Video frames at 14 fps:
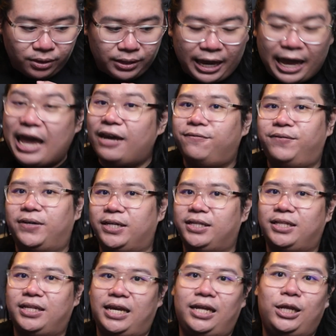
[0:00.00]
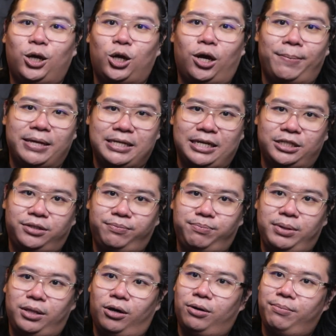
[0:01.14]
heaven in the comment section
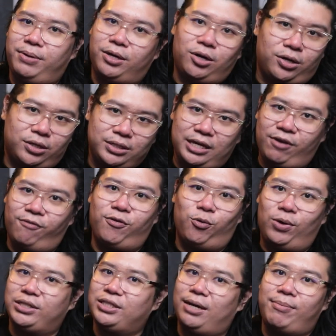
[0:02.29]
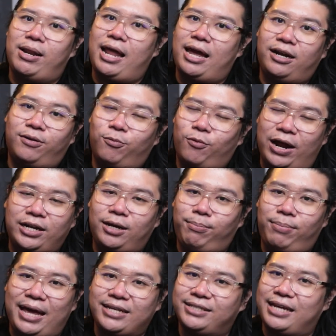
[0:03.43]
below, because if you watch Kamen Rider
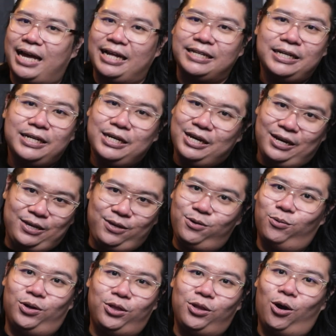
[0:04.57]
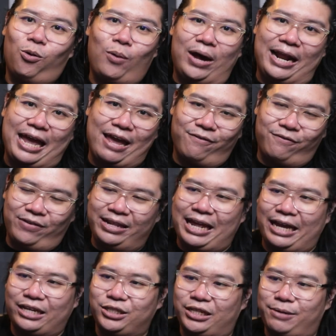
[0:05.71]
Black Sun, you will know what heaven
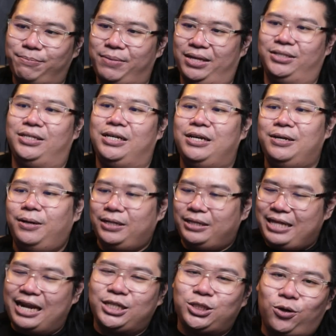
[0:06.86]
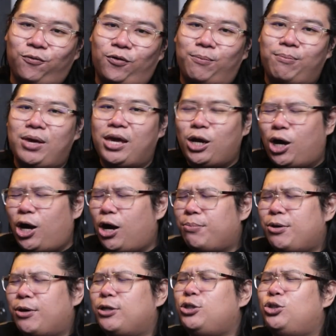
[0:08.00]
actually means. That is all from me. Hope
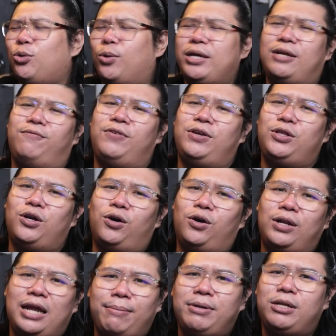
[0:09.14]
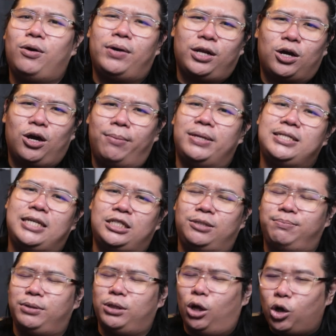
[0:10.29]
you enjoyed the video. Let me know in the comment
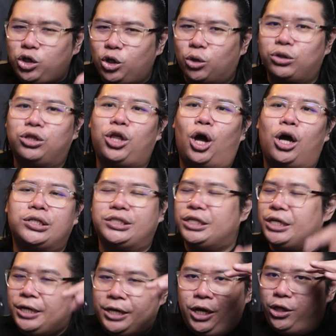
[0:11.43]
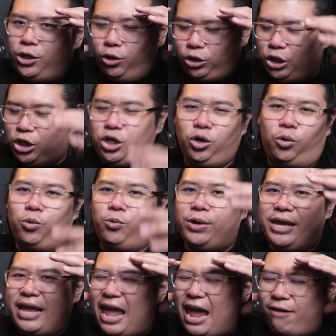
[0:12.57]
section below your thoughts, your
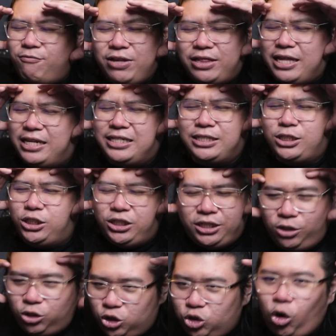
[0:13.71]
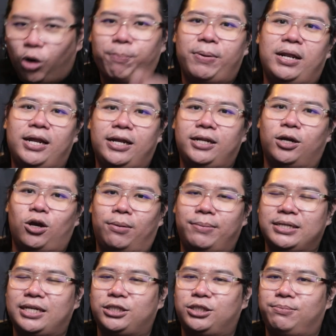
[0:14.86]
theory, everything. Just drop it in the
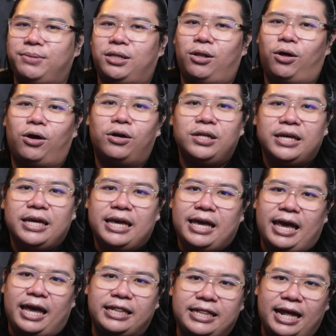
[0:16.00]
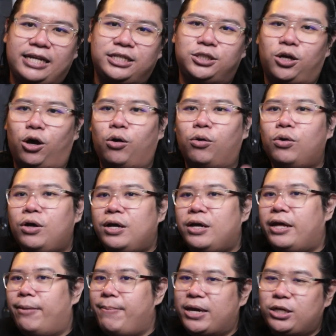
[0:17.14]
comment section below. And that is all.
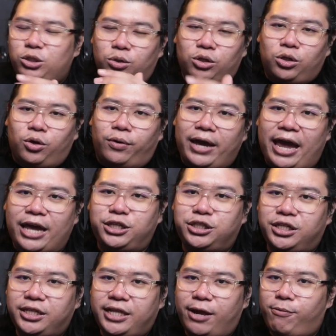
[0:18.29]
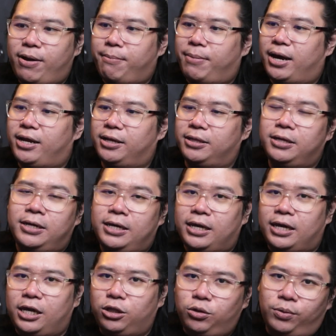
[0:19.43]
Make sure to henshin that red button
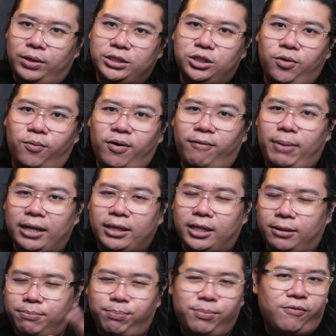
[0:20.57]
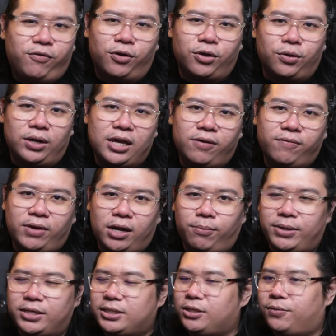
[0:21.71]
into a silver button before you leave. And I'll
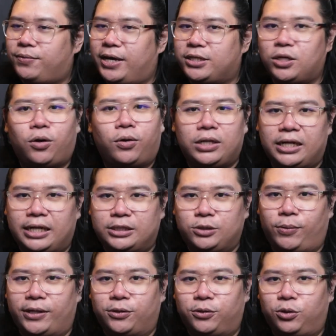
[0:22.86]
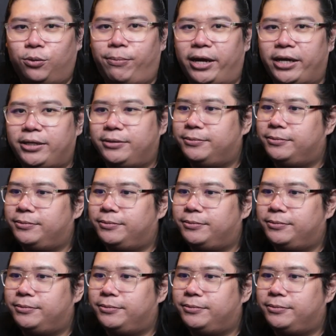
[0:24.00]
be seeing you guys on the next one. Goodbye.